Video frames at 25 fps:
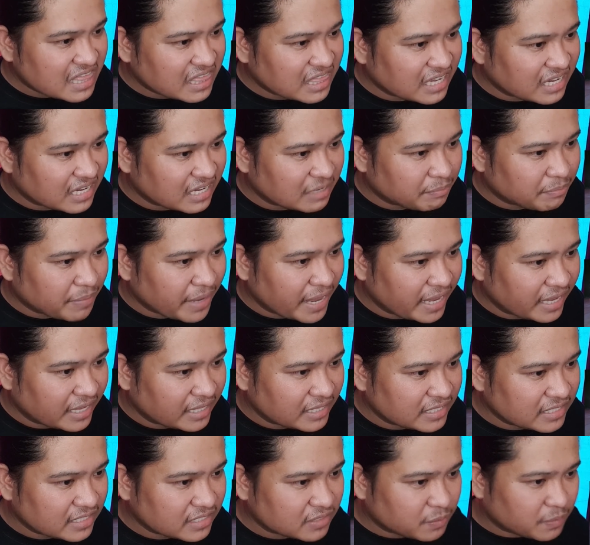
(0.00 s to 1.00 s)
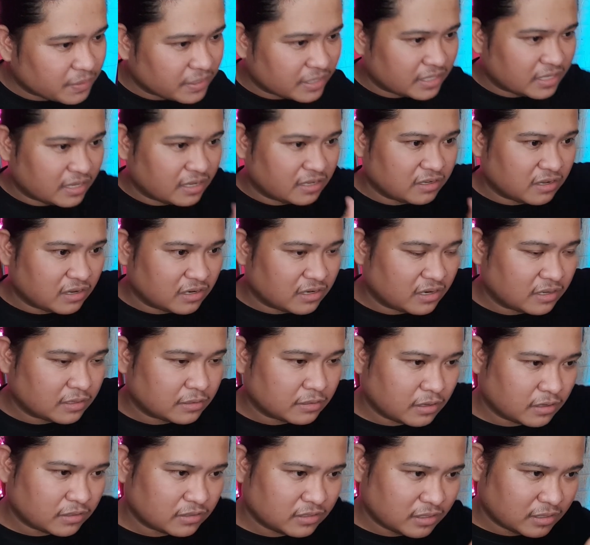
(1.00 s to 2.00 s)
the pants with on
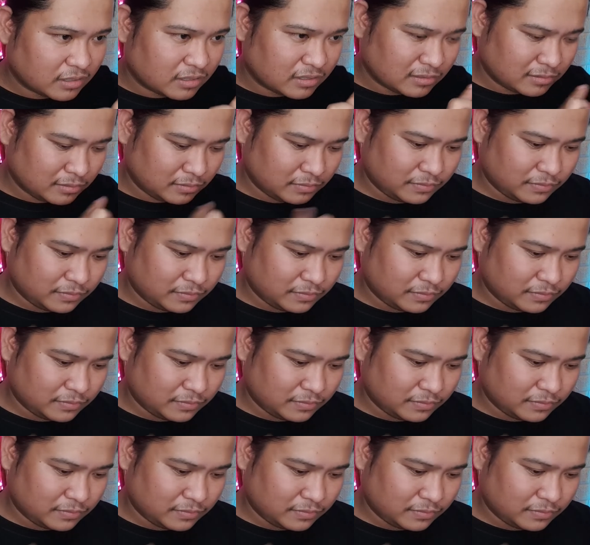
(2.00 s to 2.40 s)
the